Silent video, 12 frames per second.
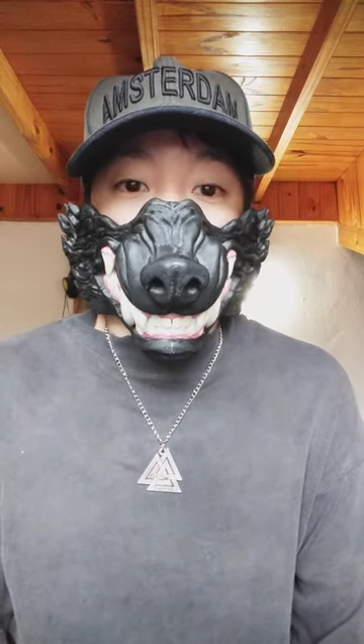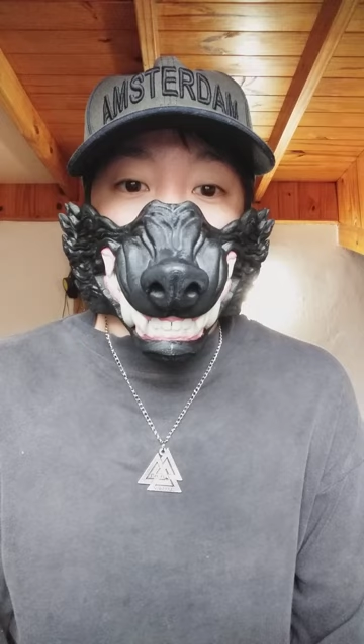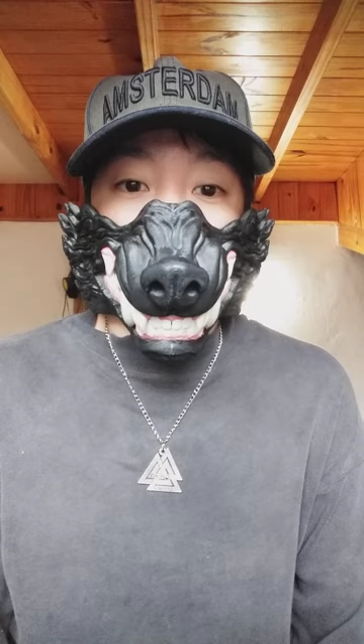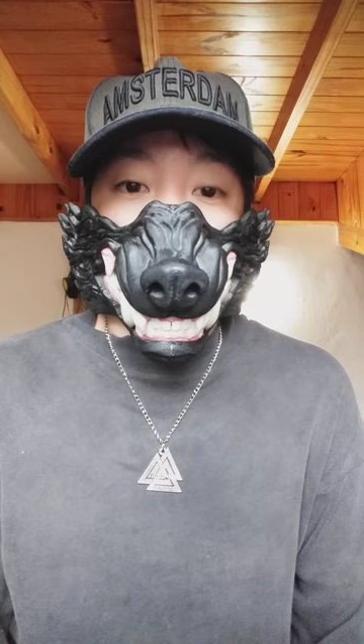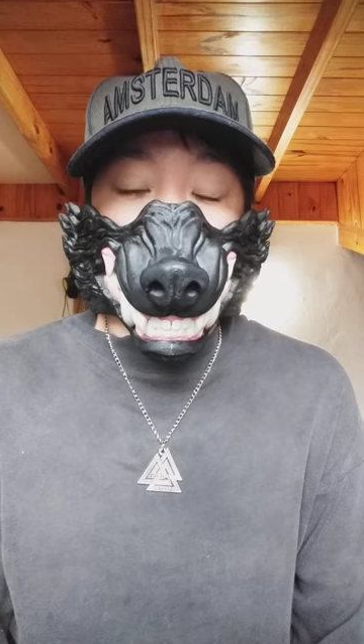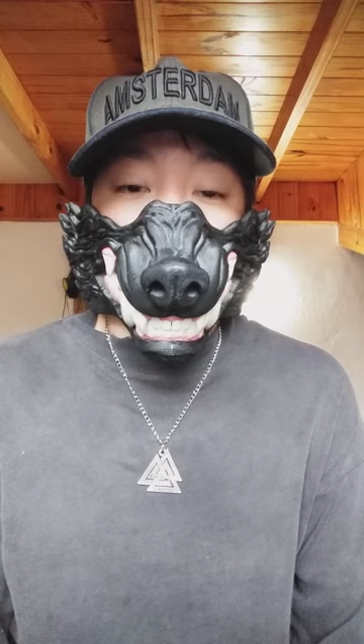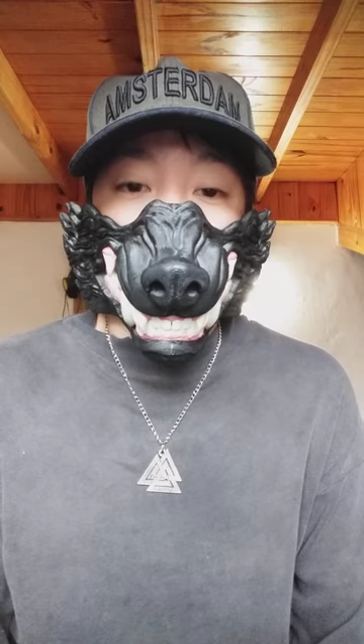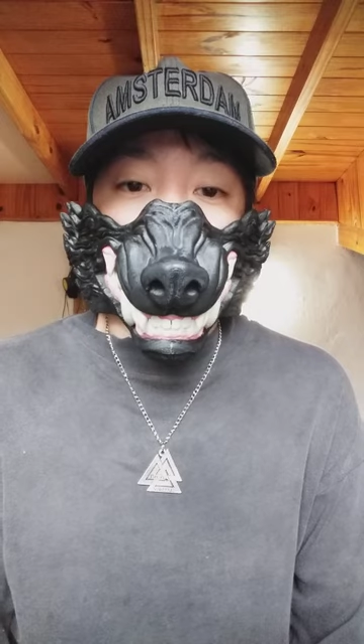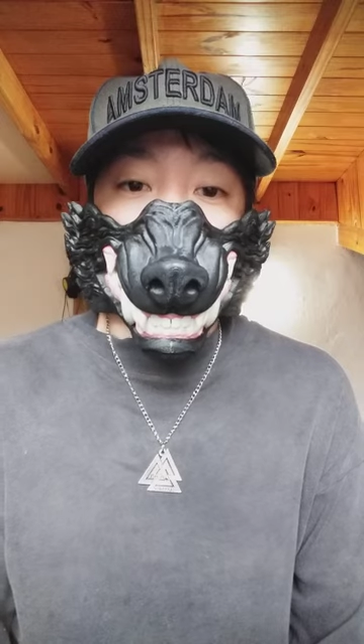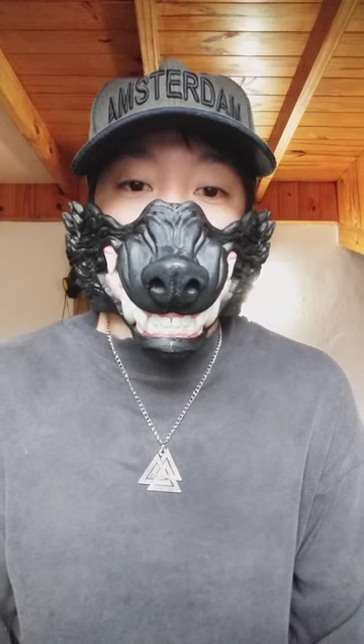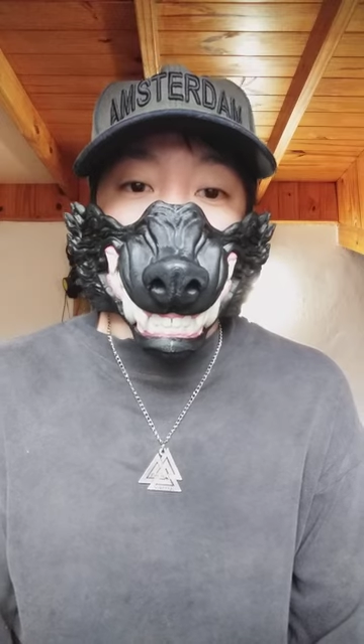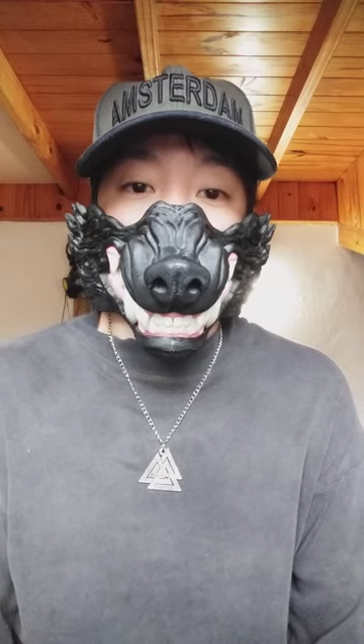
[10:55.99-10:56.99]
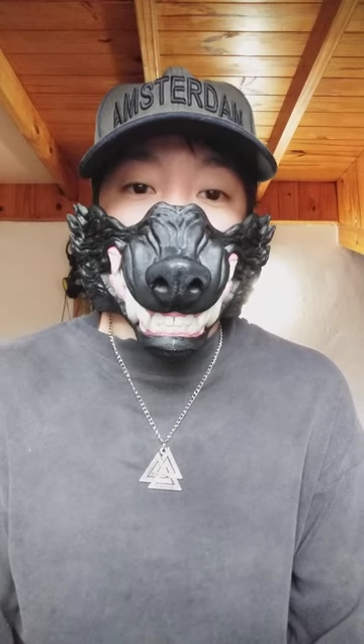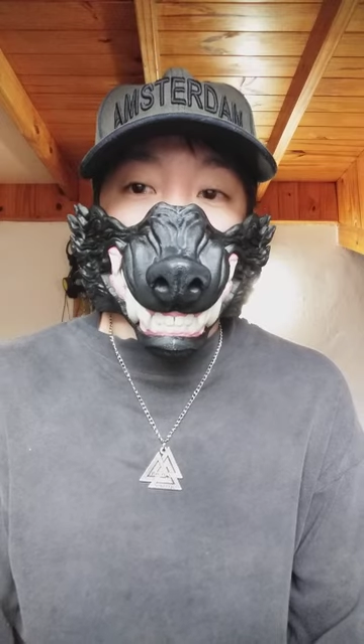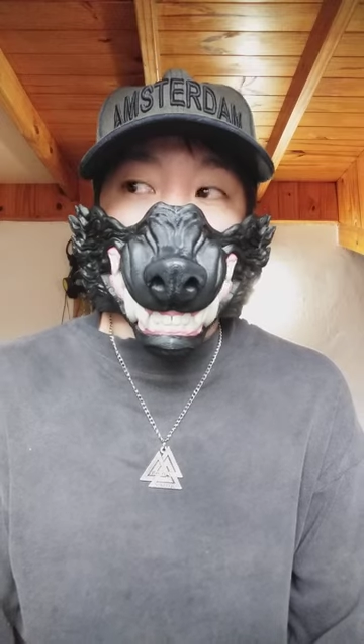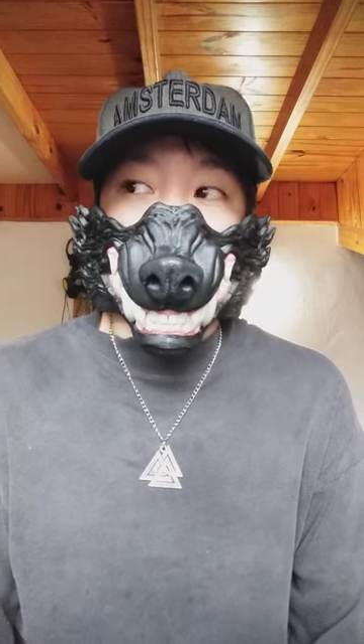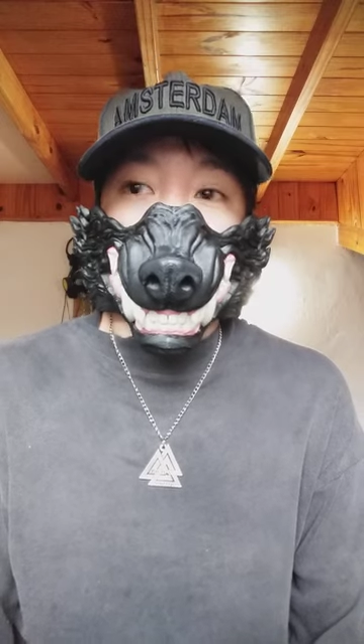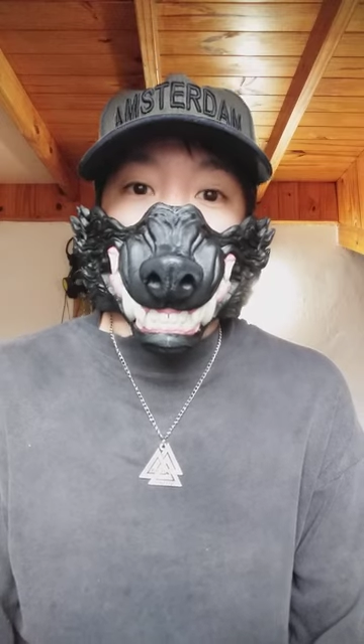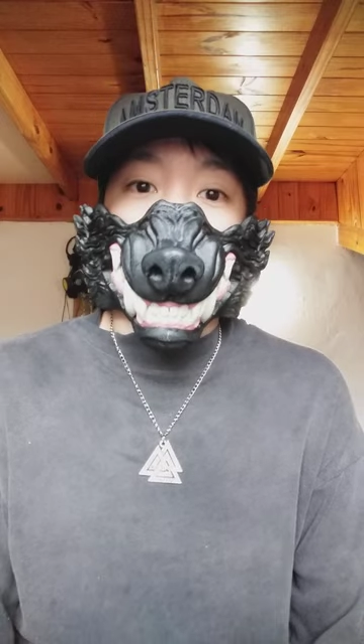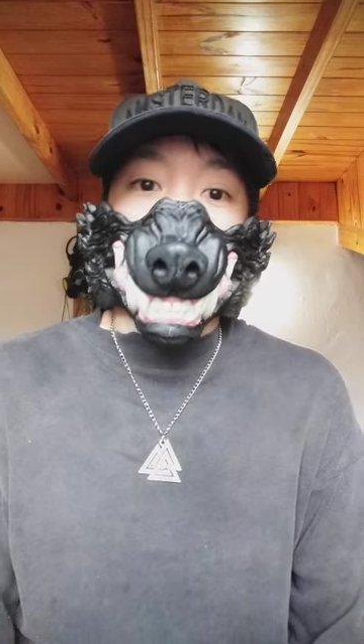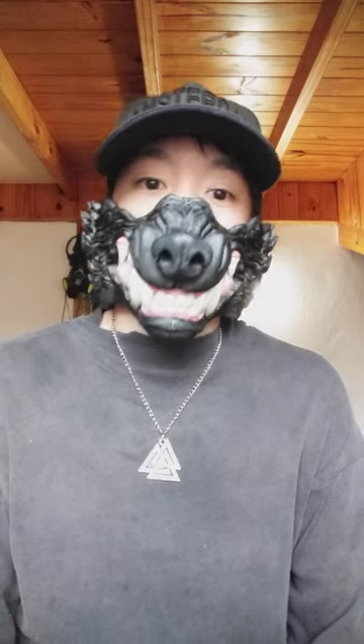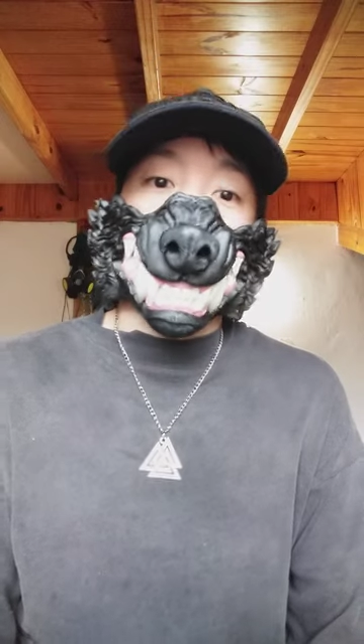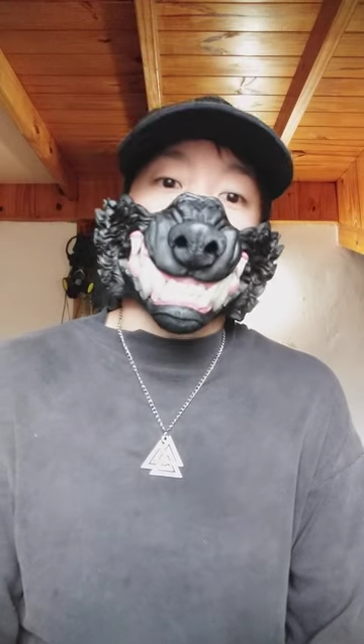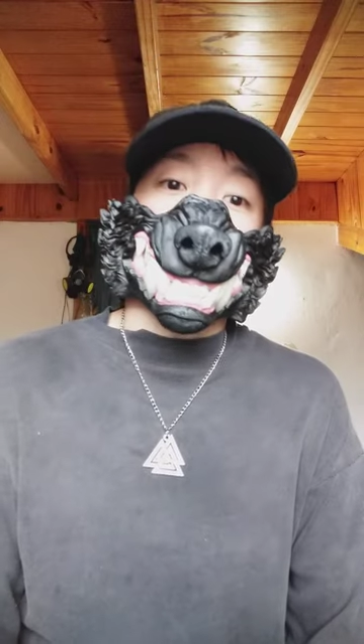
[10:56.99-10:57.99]
point is.
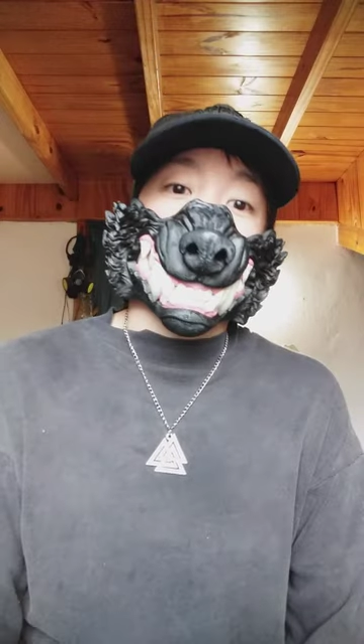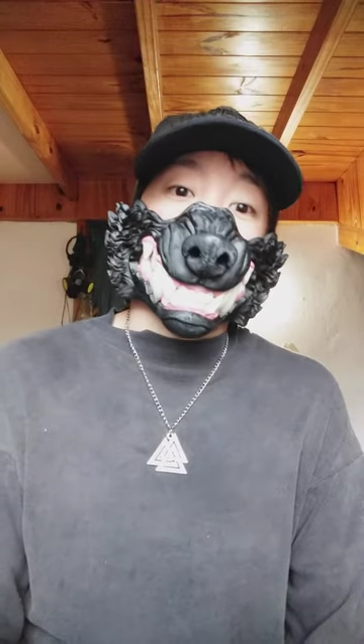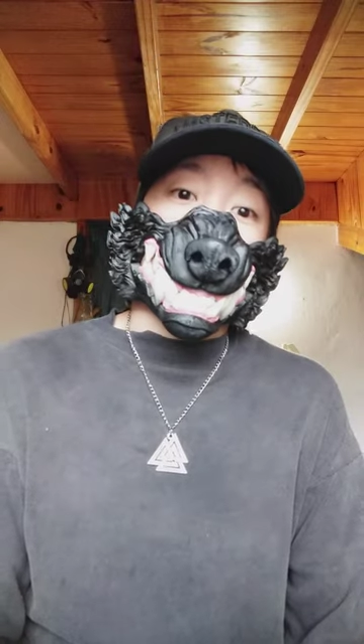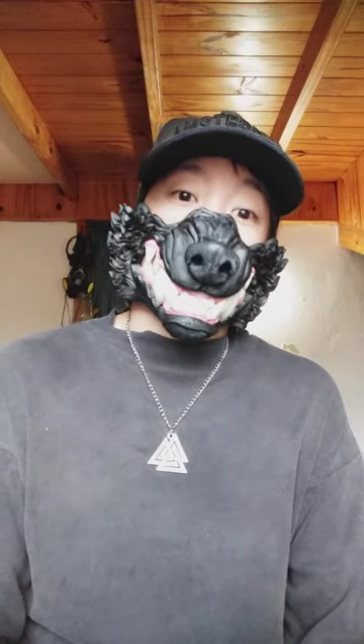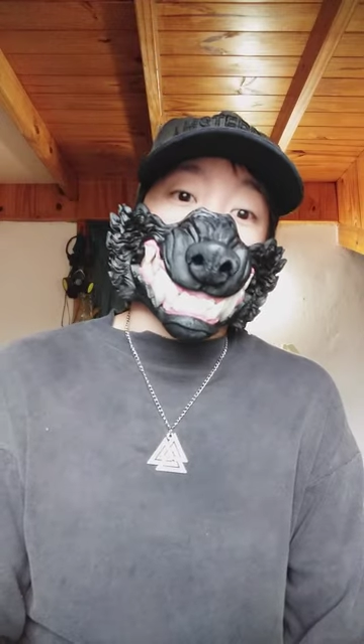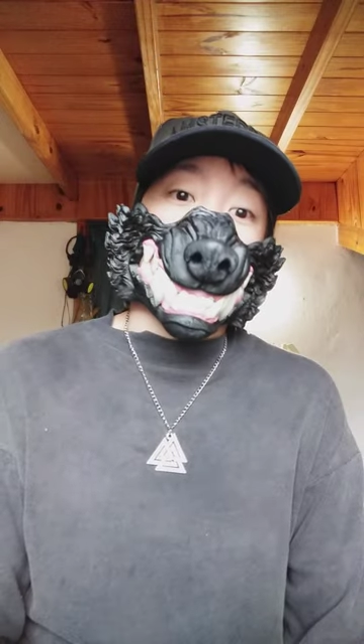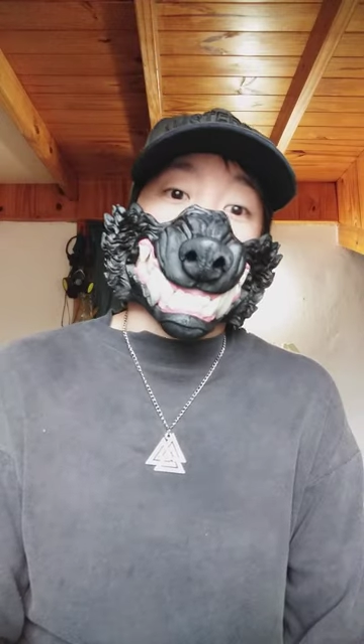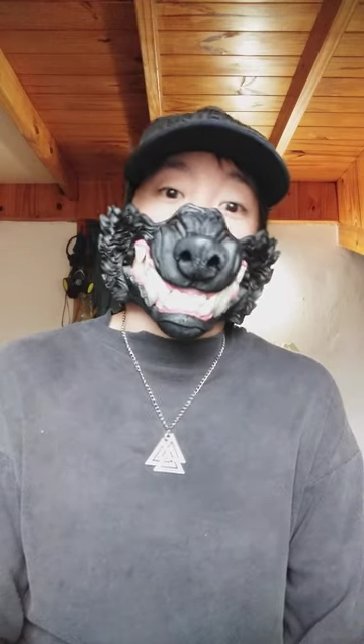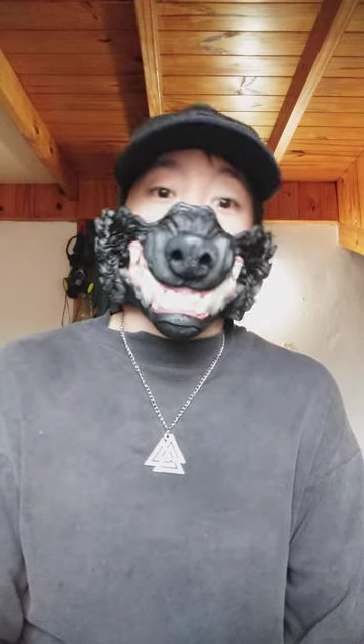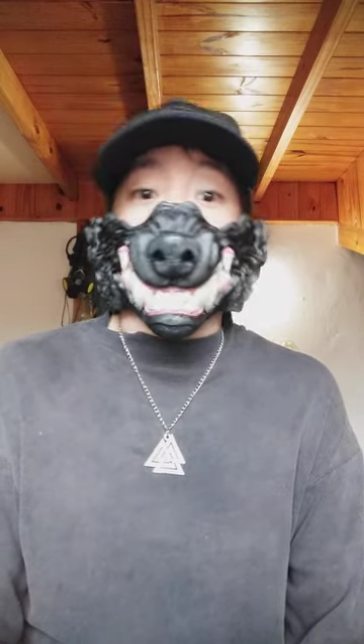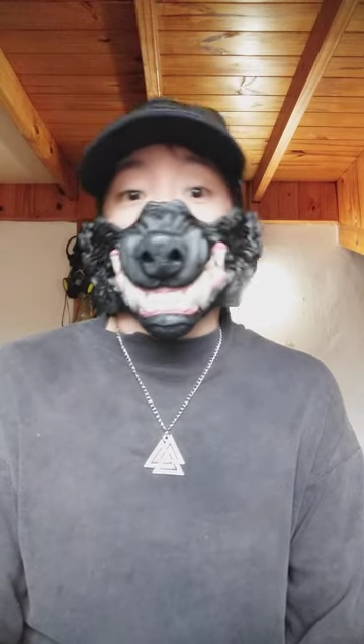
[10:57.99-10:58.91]
And by the way, there were some people